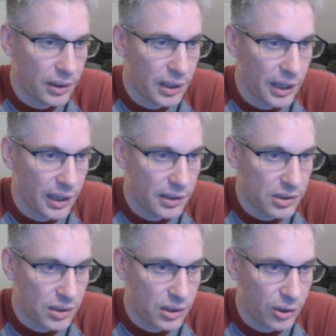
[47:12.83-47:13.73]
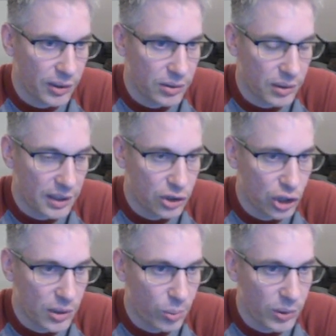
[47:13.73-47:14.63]
and on
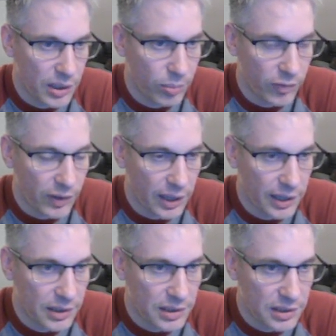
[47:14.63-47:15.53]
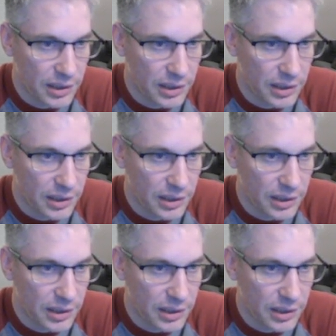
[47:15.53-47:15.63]
g3 it provides